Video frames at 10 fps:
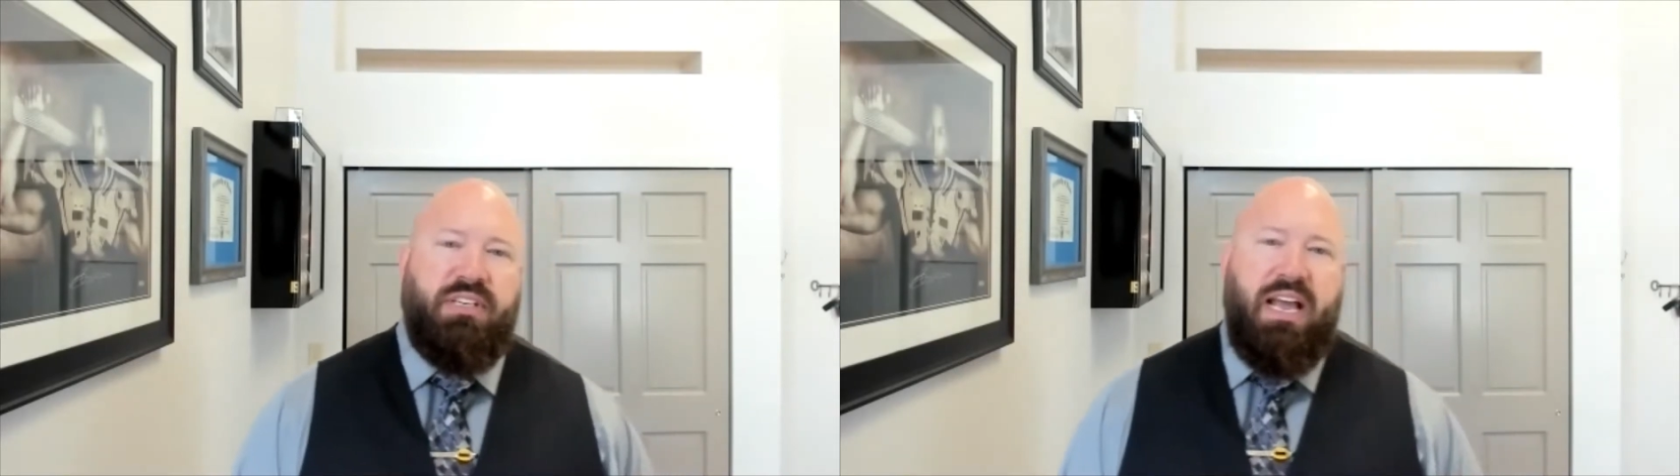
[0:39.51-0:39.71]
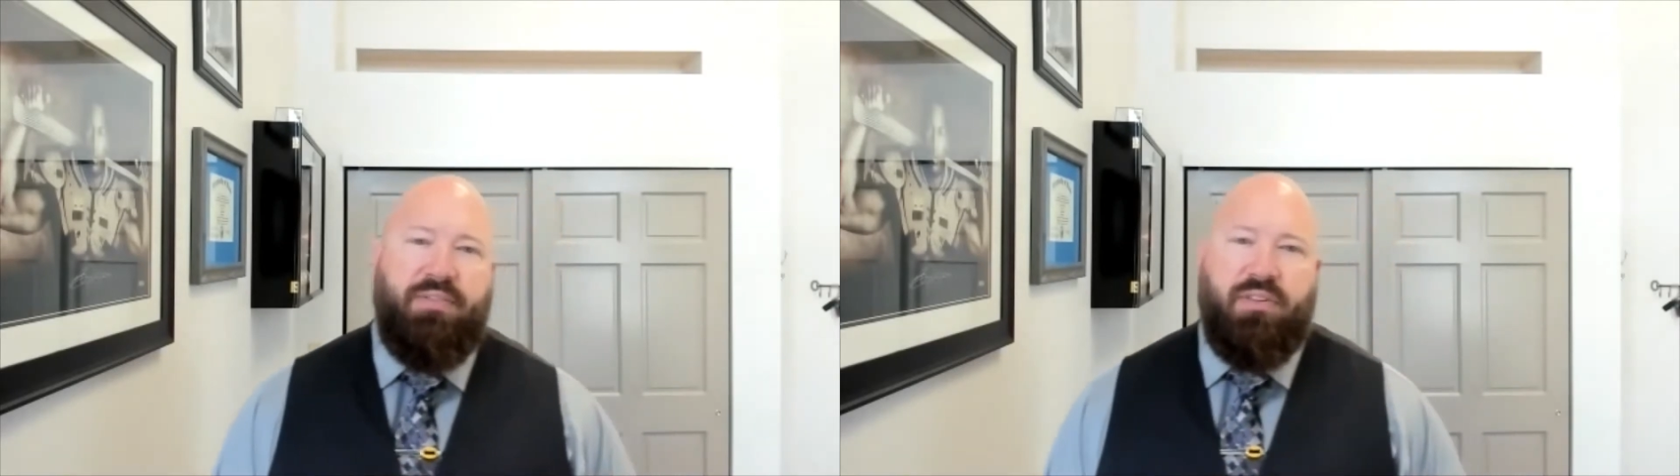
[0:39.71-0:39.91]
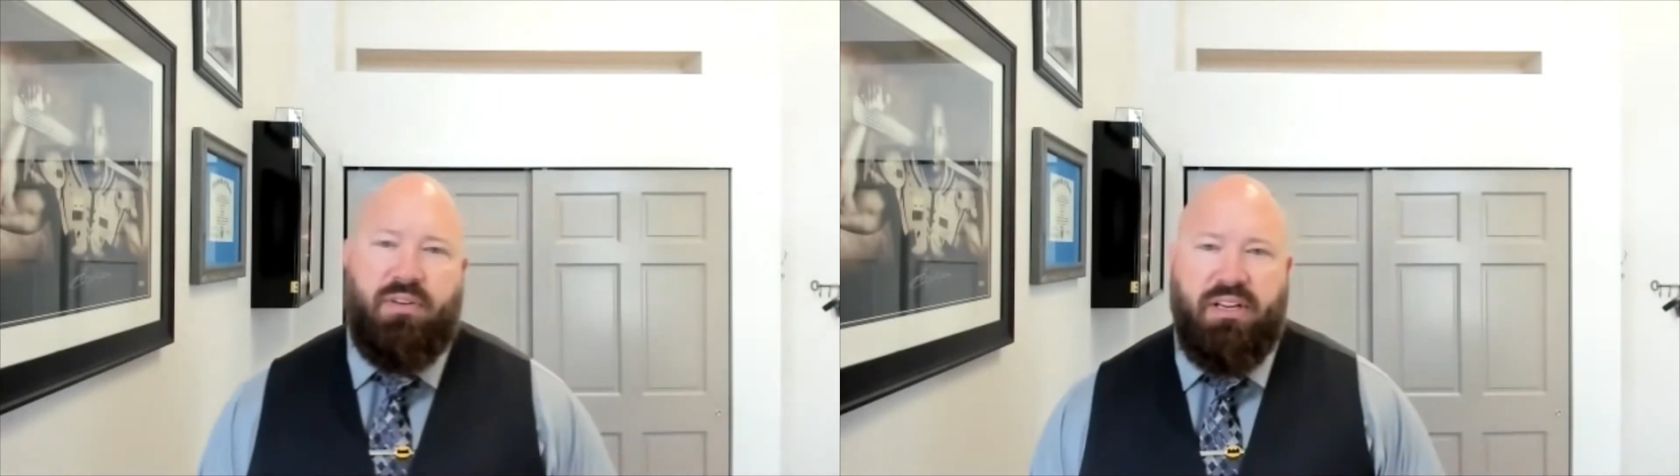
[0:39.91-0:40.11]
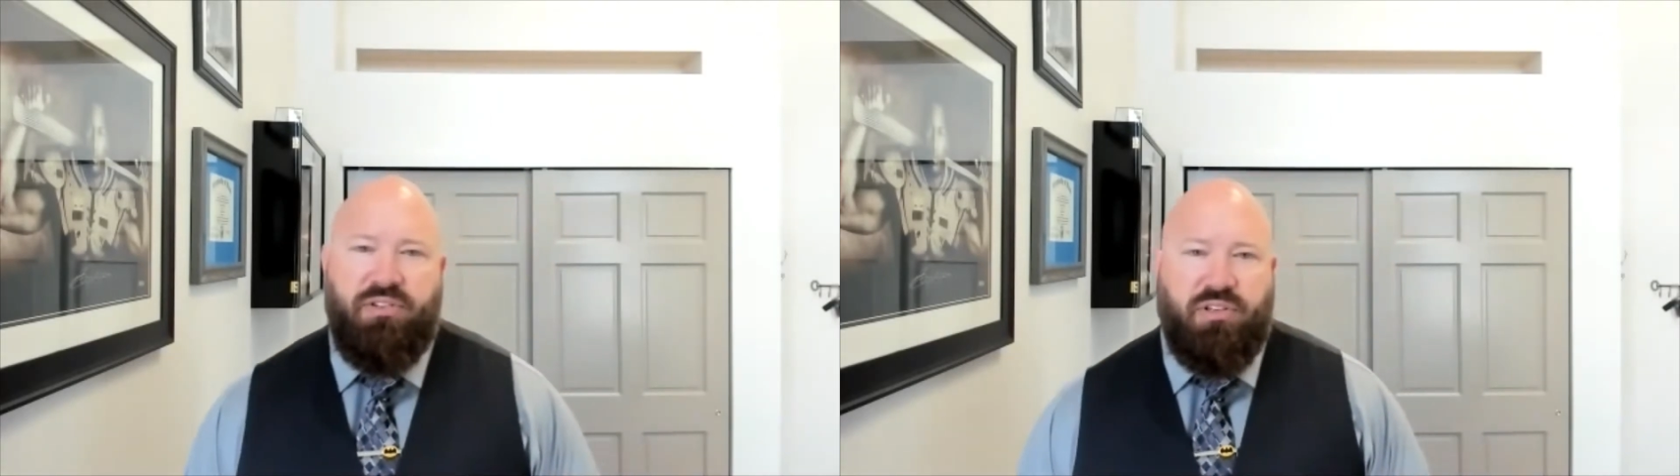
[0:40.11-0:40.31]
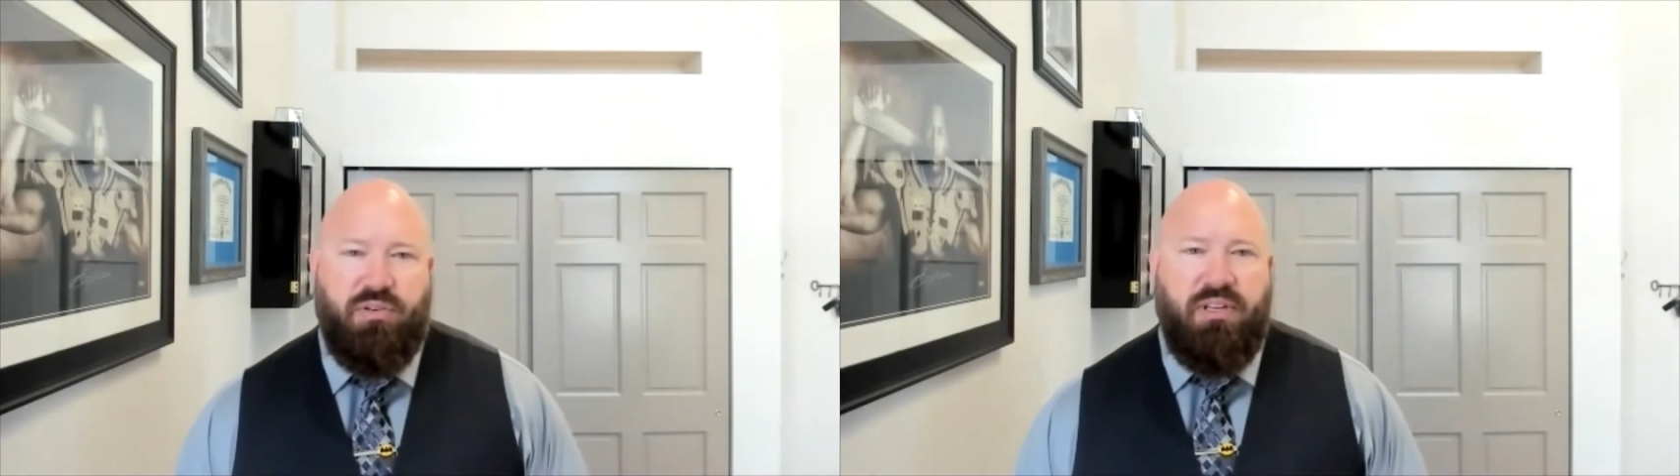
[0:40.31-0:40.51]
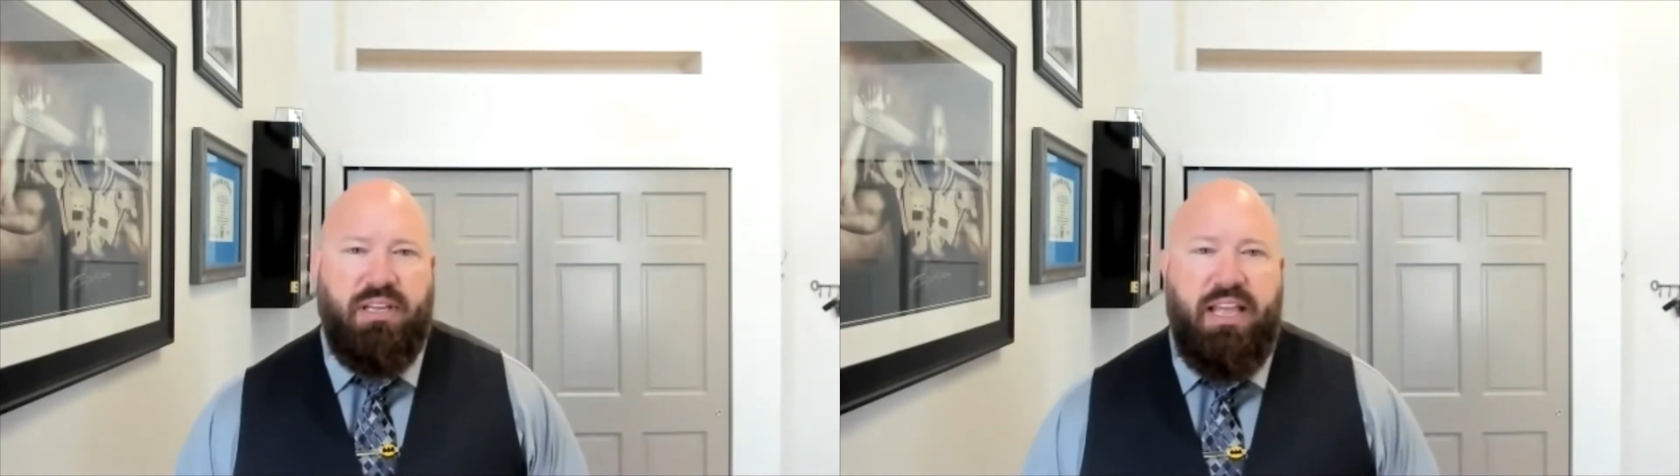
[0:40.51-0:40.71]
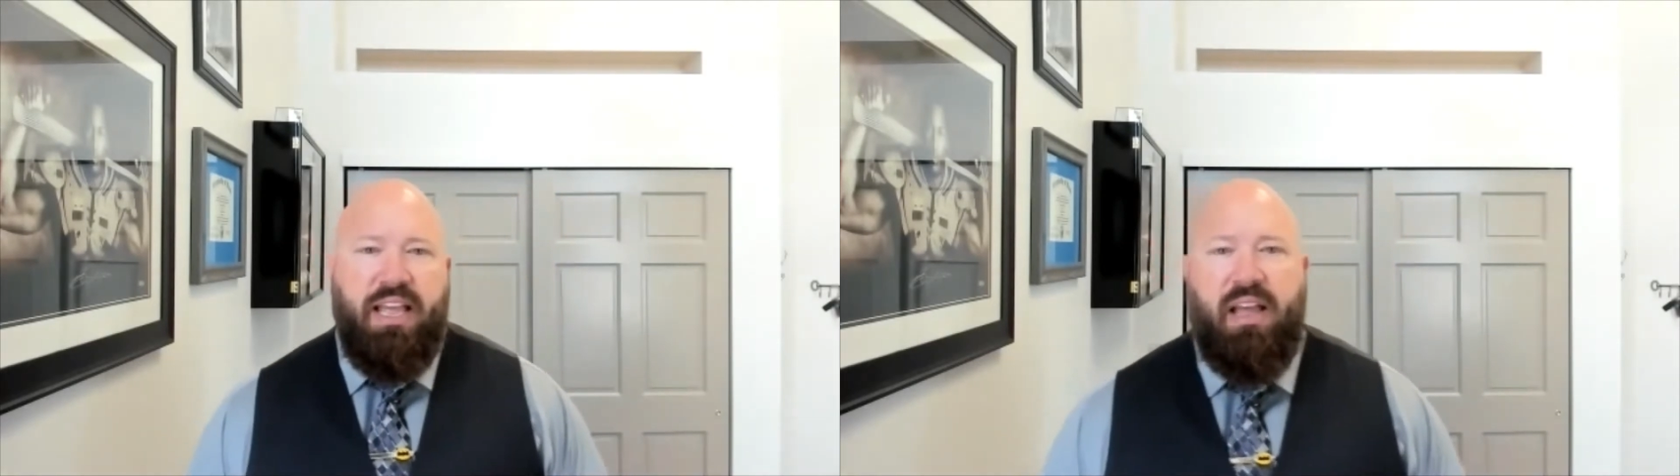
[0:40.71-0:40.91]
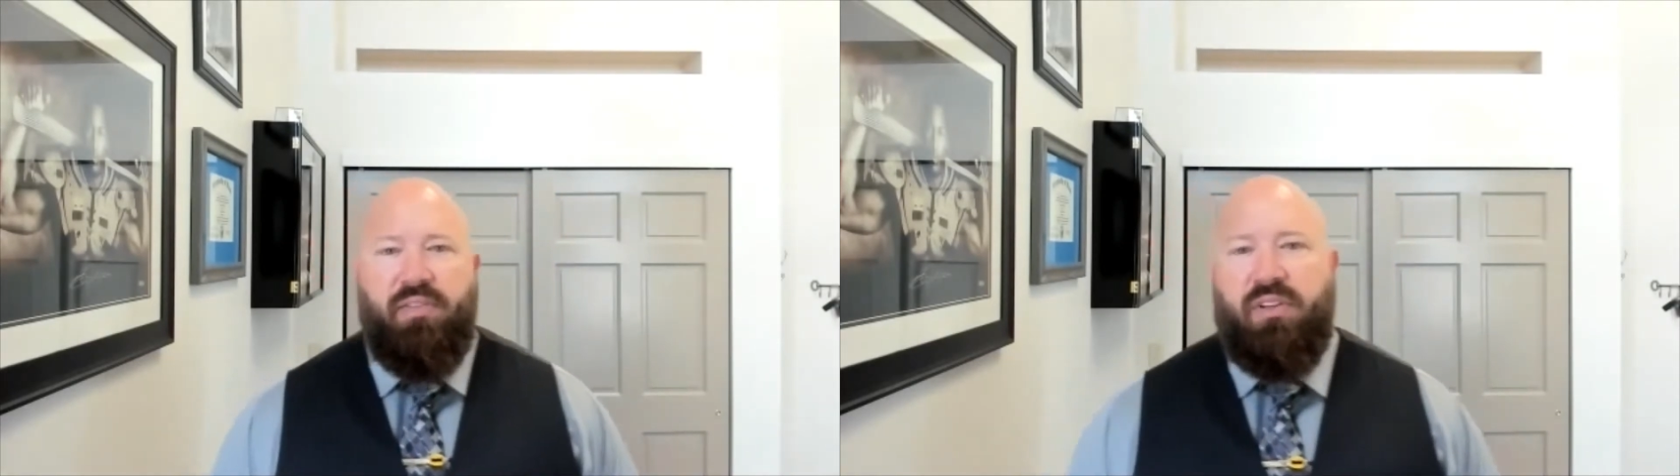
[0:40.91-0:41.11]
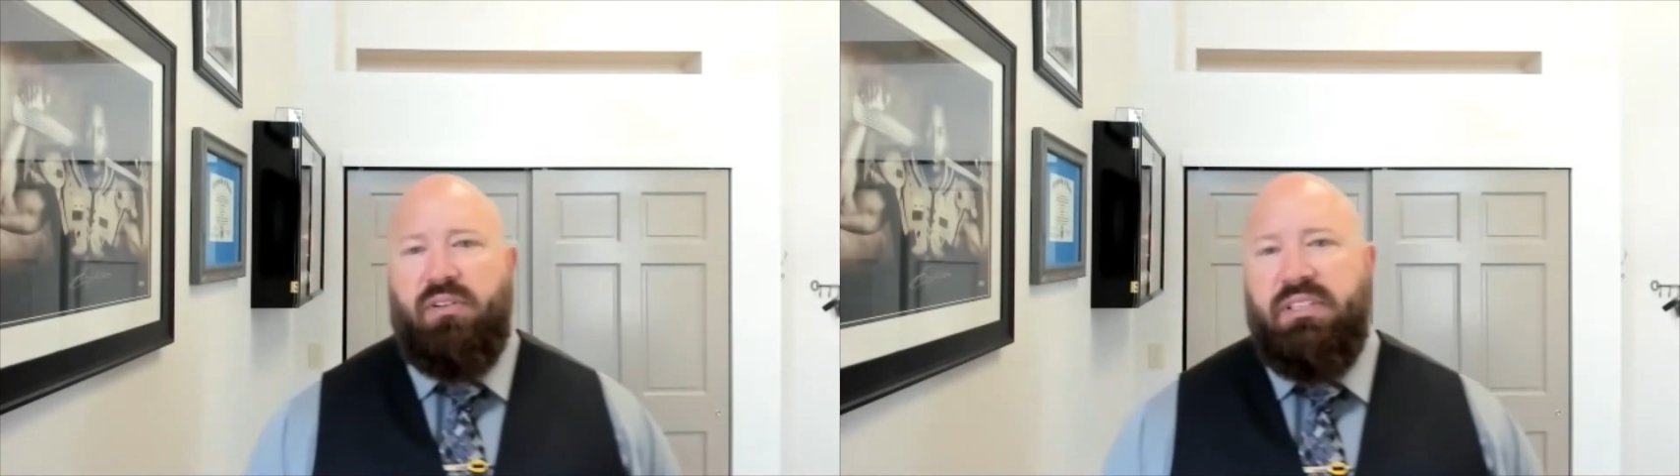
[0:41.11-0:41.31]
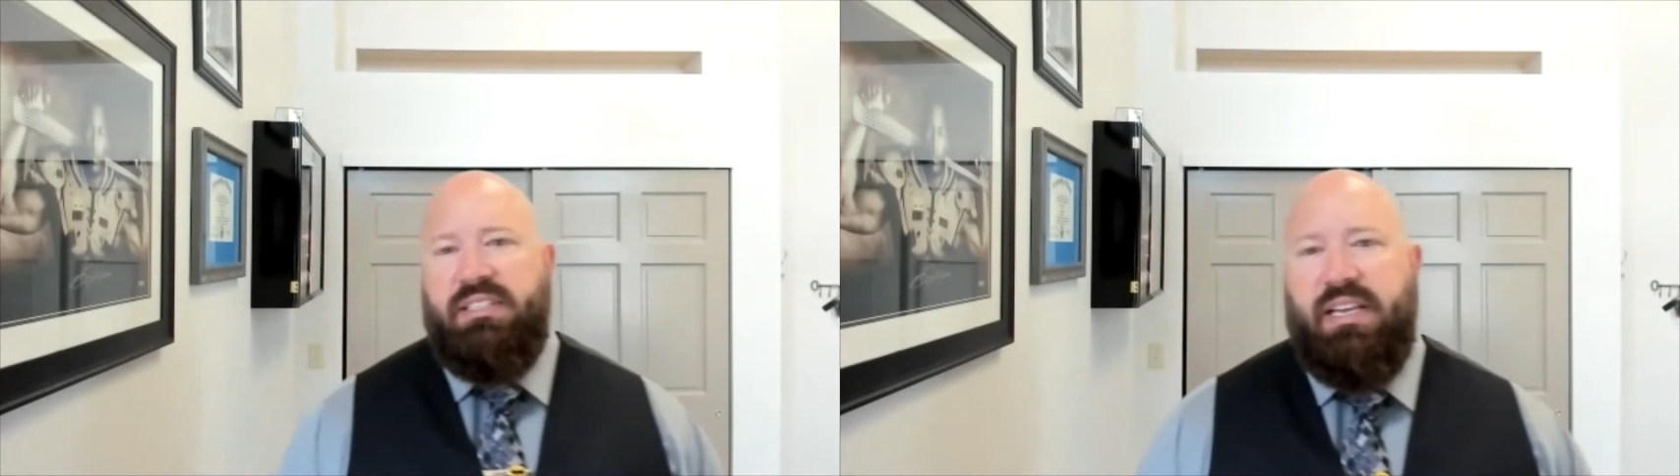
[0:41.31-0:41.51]
after they're issued have little
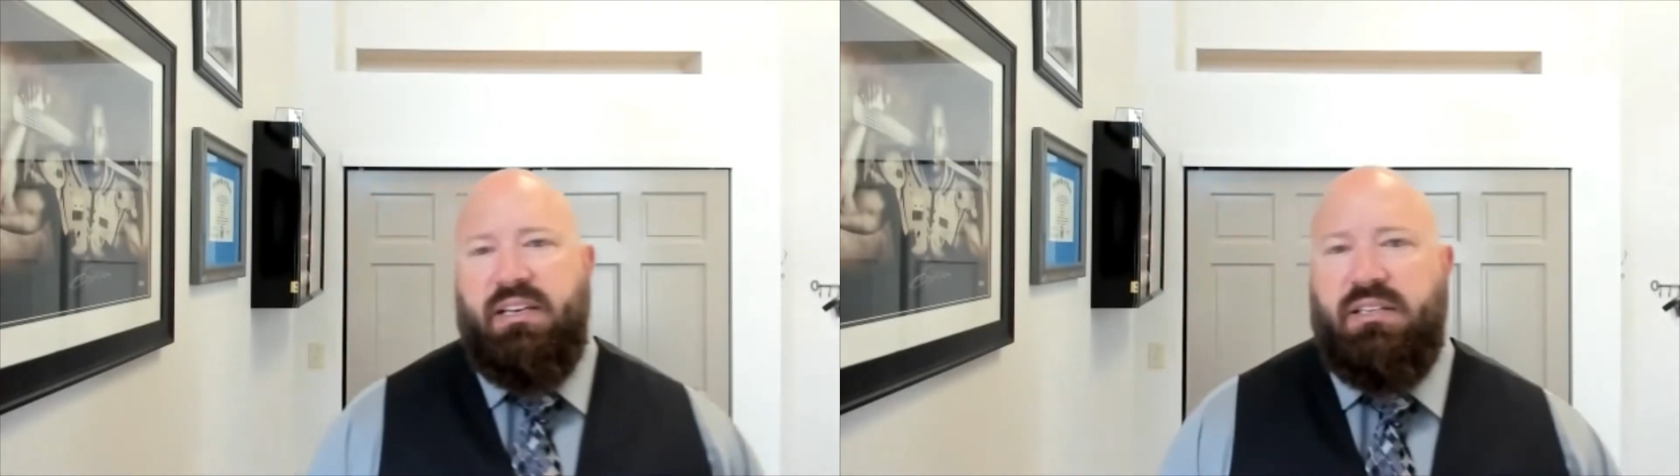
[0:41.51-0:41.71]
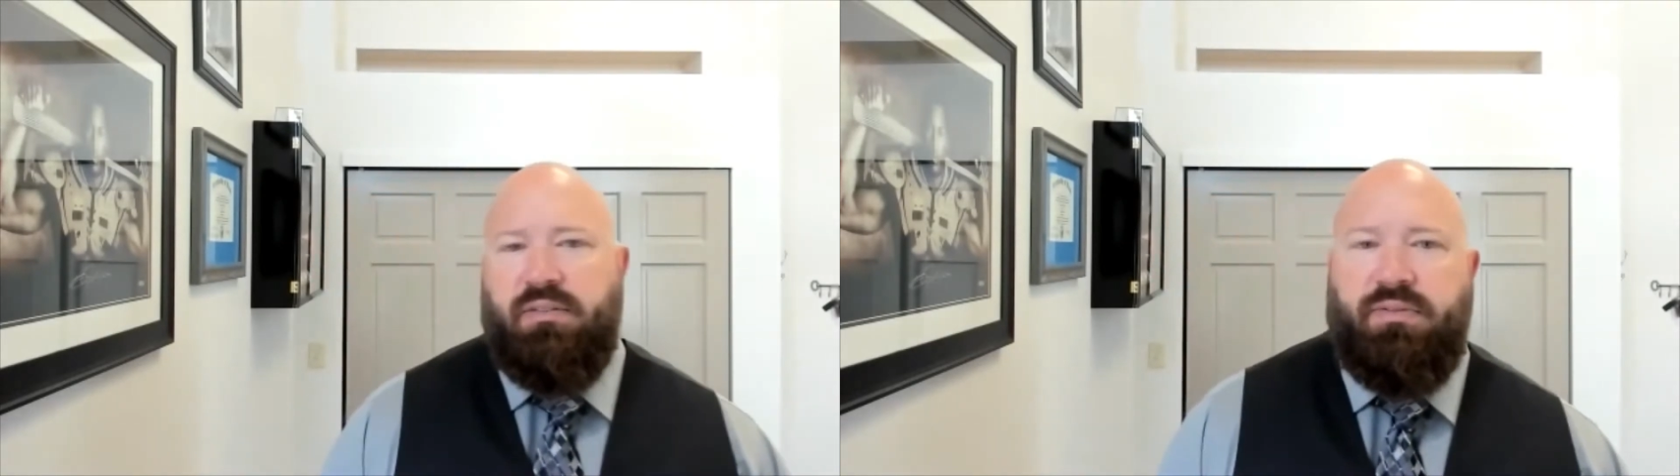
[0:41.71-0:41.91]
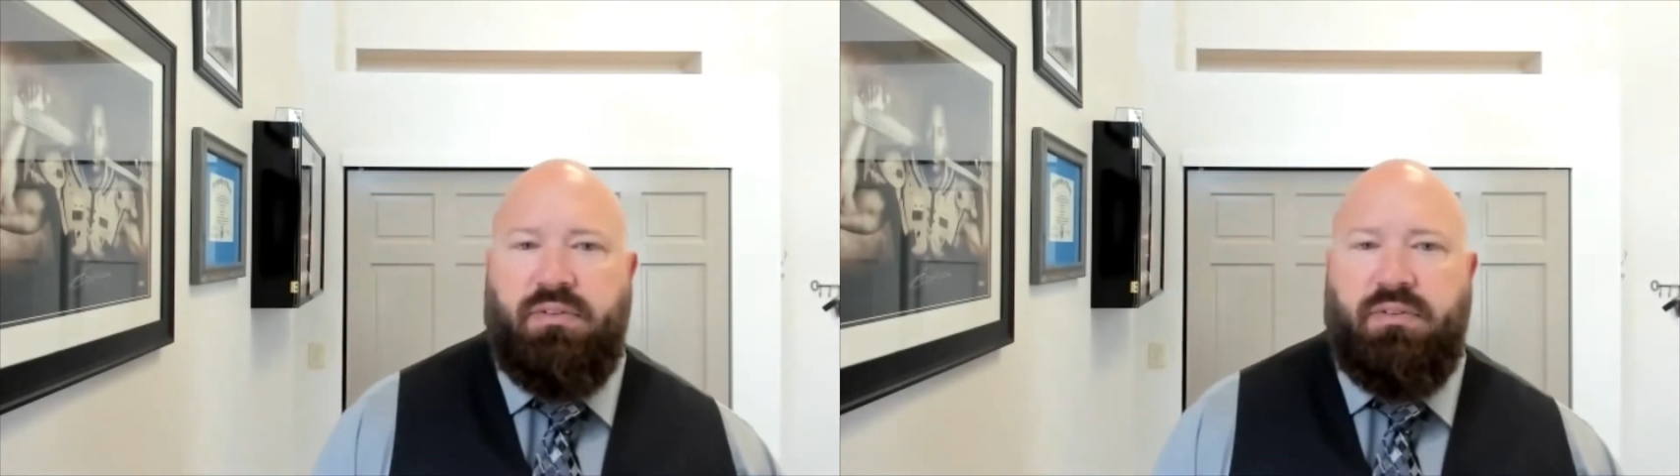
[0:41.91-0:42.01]
incentive